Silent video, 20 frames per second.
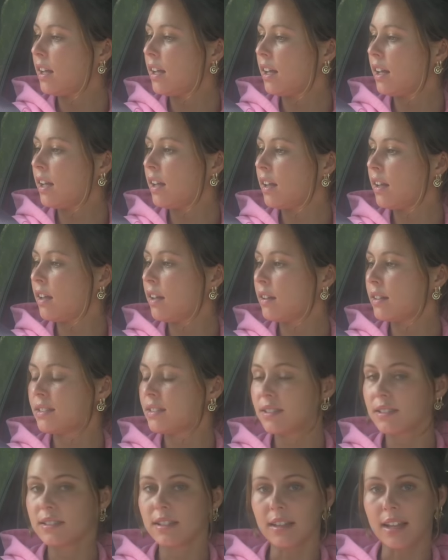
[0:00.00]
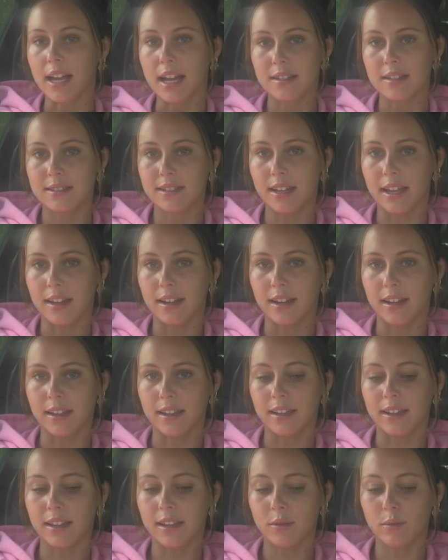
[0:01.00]
because uh, it's the last day that I
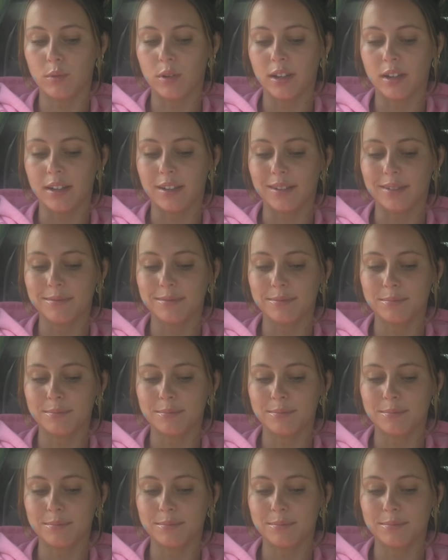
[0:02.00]
can get one